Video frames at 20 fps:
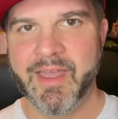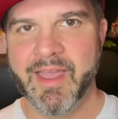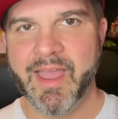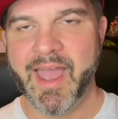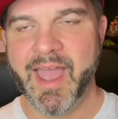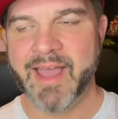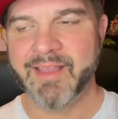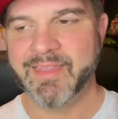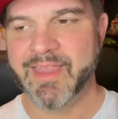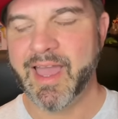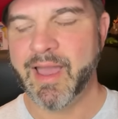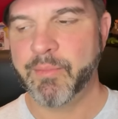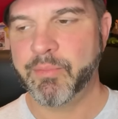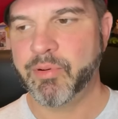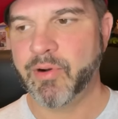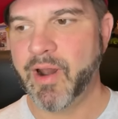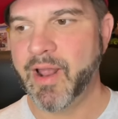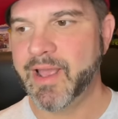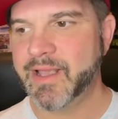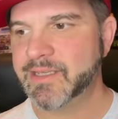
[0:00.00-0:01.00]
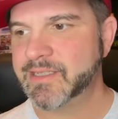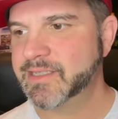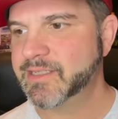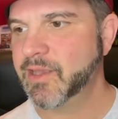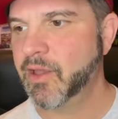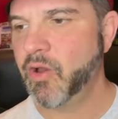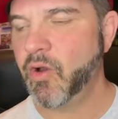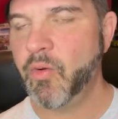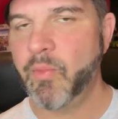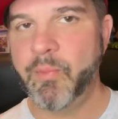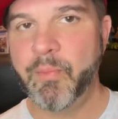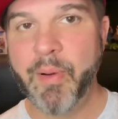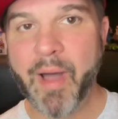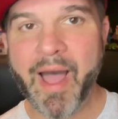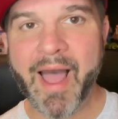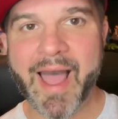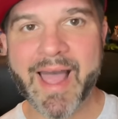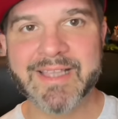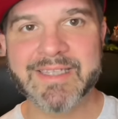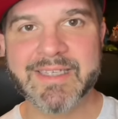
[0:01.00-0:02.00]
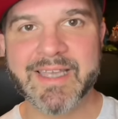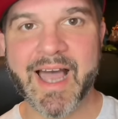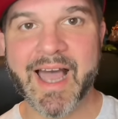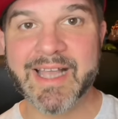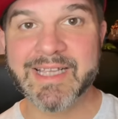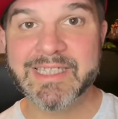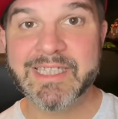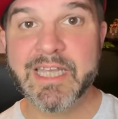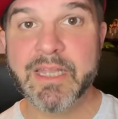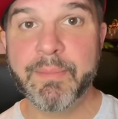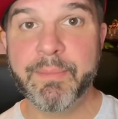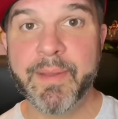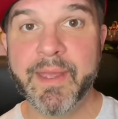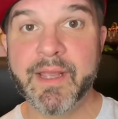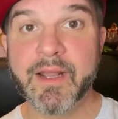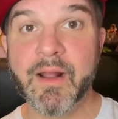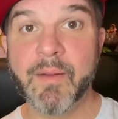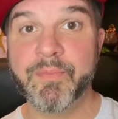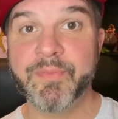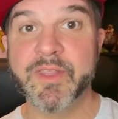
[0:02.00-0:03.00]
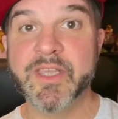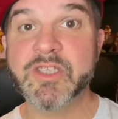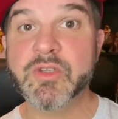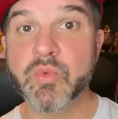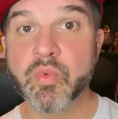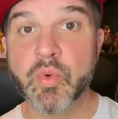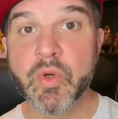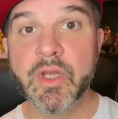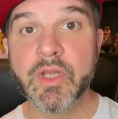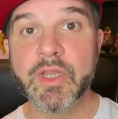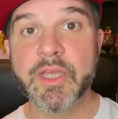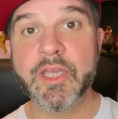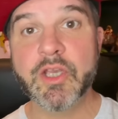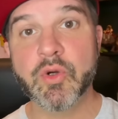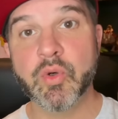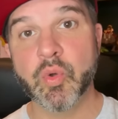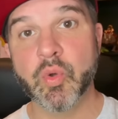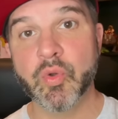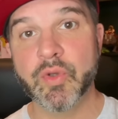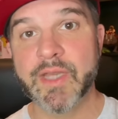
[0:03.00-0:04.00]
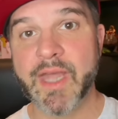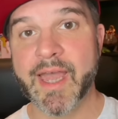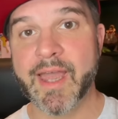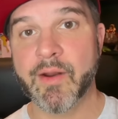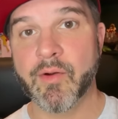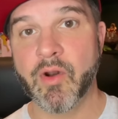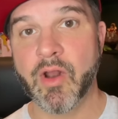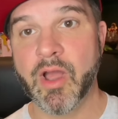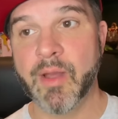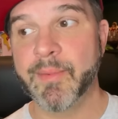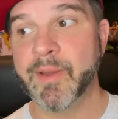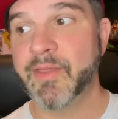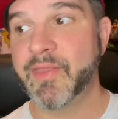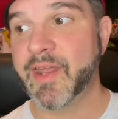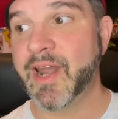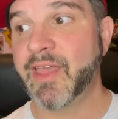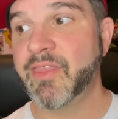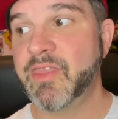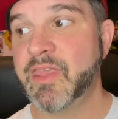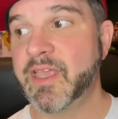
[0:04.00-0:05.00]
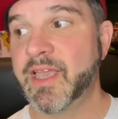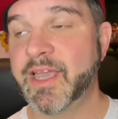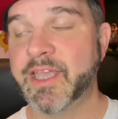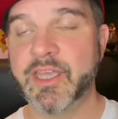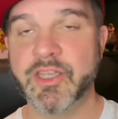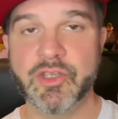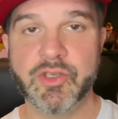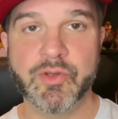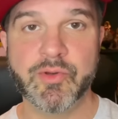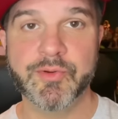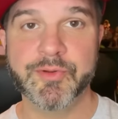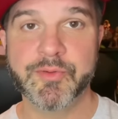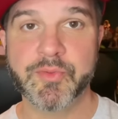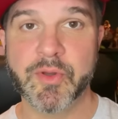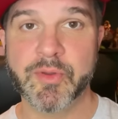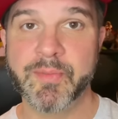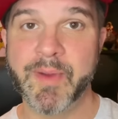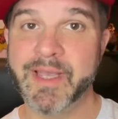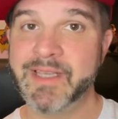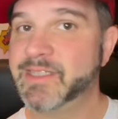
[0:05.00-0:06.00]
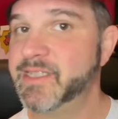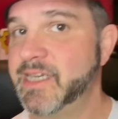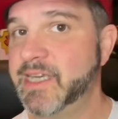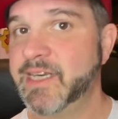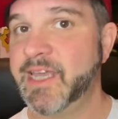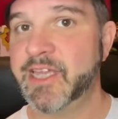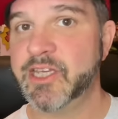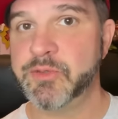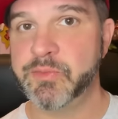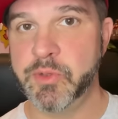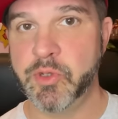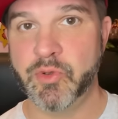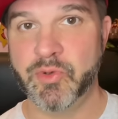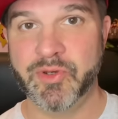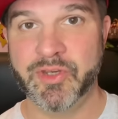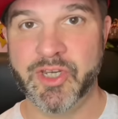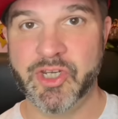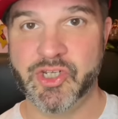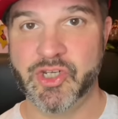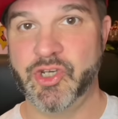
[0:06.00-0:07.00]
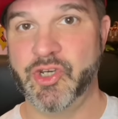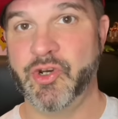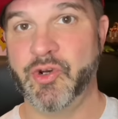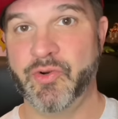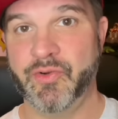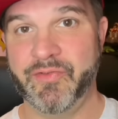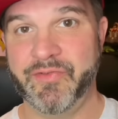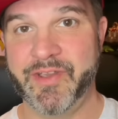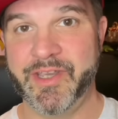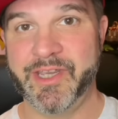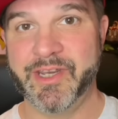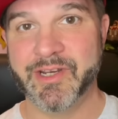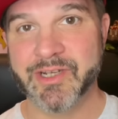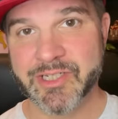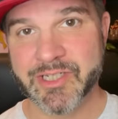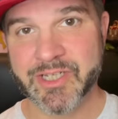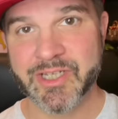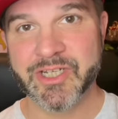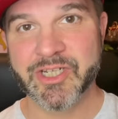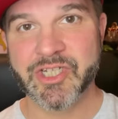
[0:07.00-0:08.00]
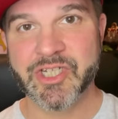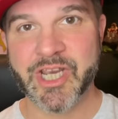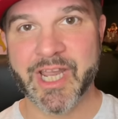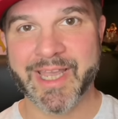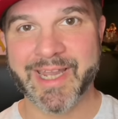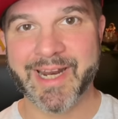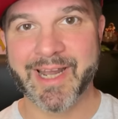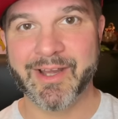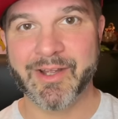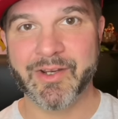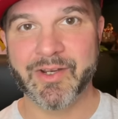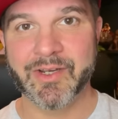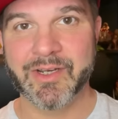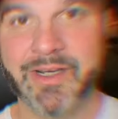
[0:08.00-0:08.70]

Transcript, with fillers: at that price. So, but I did pick up this really cool diorama that I think I can use with my Teenage Mutant Ninja Turtle figures. Check it out.